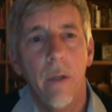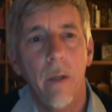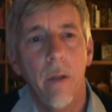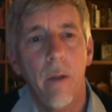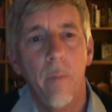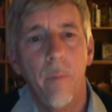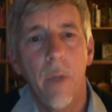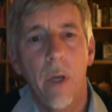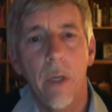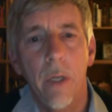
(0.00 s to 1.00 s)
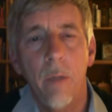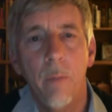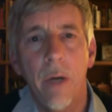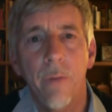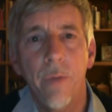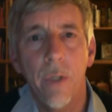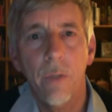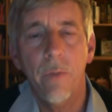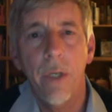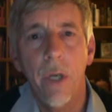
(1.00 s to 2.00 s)
In my
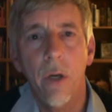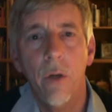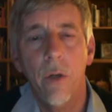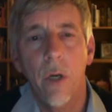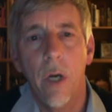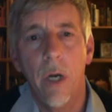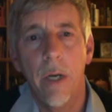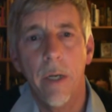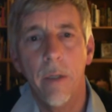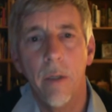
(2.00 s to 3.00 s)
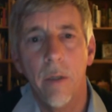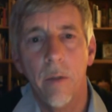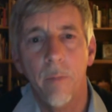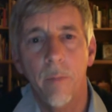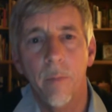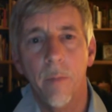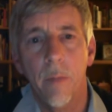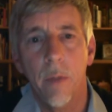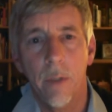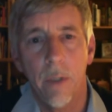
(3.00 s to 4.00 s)
first video I
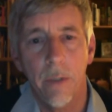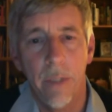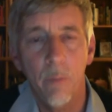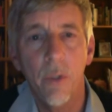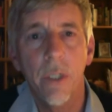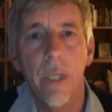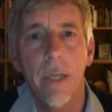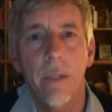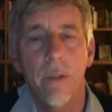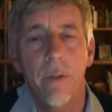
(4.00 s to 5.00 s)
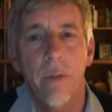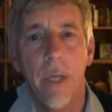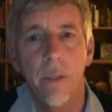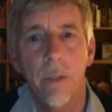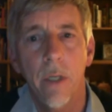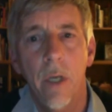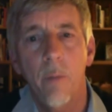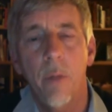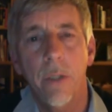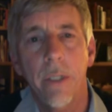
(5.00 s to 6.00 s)
demonstrated that
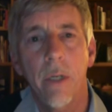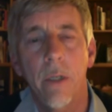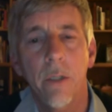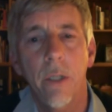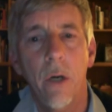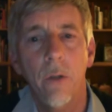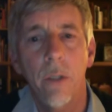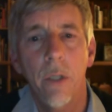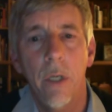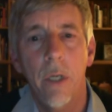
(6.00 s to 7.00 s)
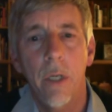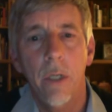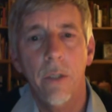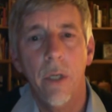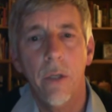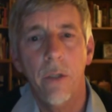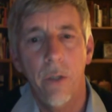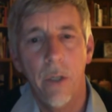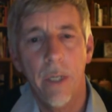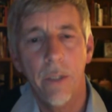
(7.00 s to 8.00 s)
particular sound, so
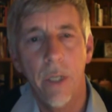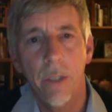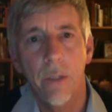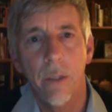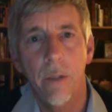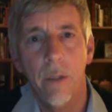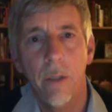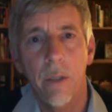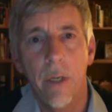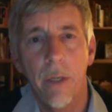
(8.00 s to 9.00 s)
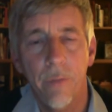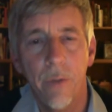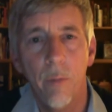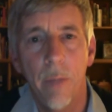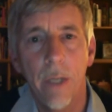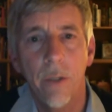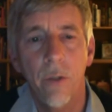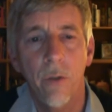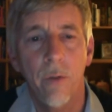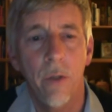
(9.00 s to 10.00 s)
you can just refer back
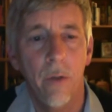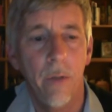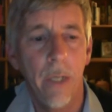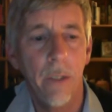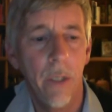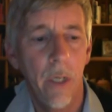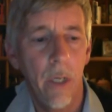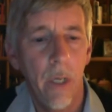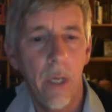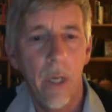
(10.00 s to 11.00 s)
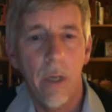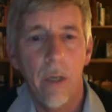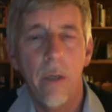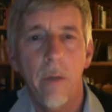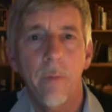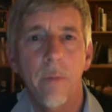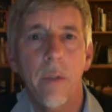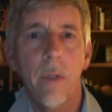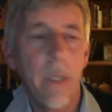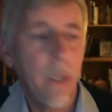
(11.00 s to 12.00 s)
to that.
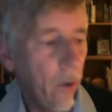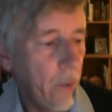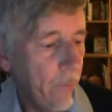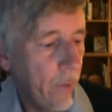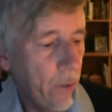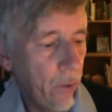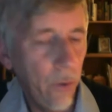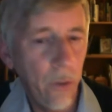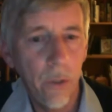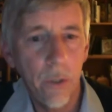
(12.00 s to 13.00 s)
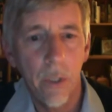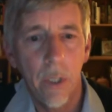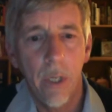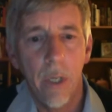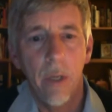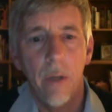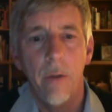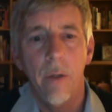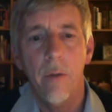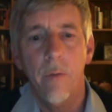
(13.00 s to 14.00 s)
Regarding the tools,
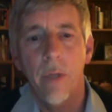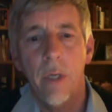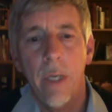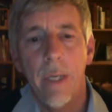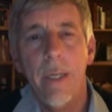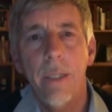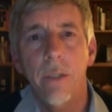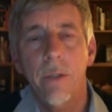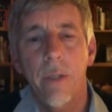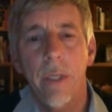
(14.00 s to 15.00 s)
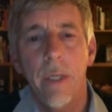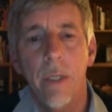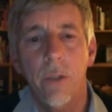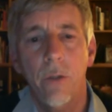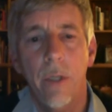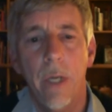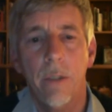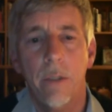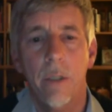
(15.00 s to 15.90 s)
the easiest thing is to get